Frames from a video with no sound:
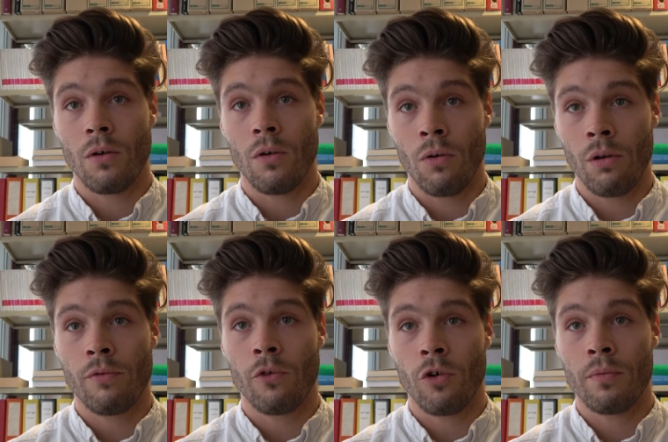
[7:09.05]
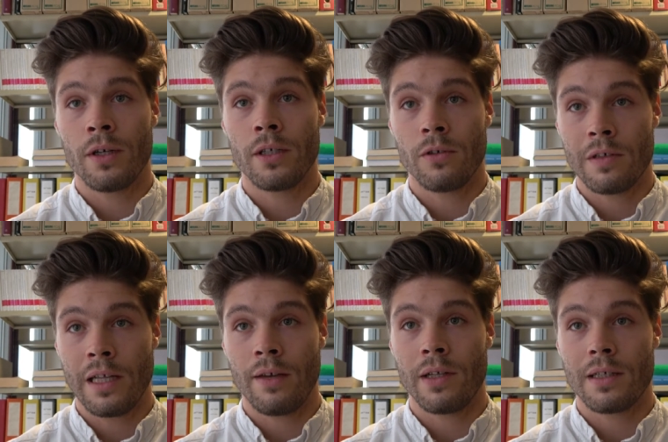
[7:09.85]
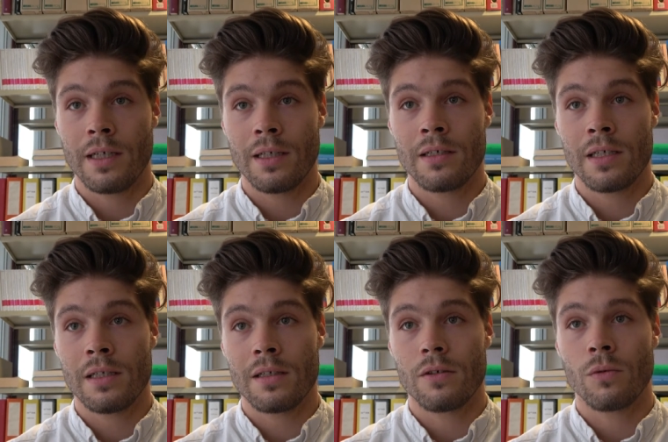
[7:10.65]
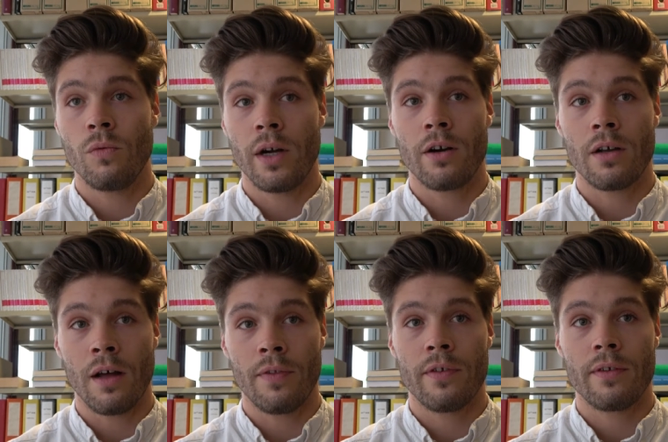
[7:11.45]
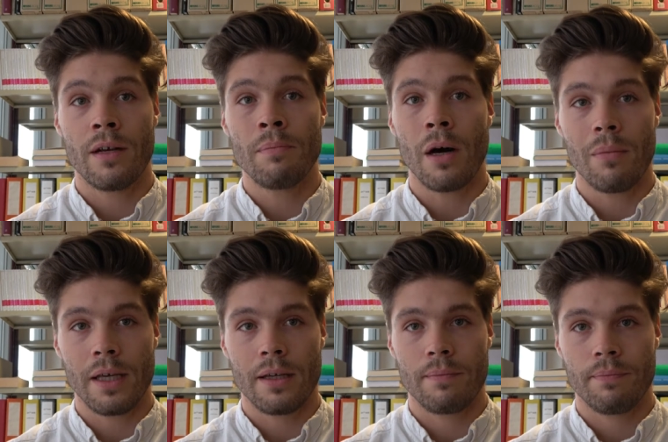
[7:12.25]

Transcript: all former Yugoslavian citizens to wear guns in public.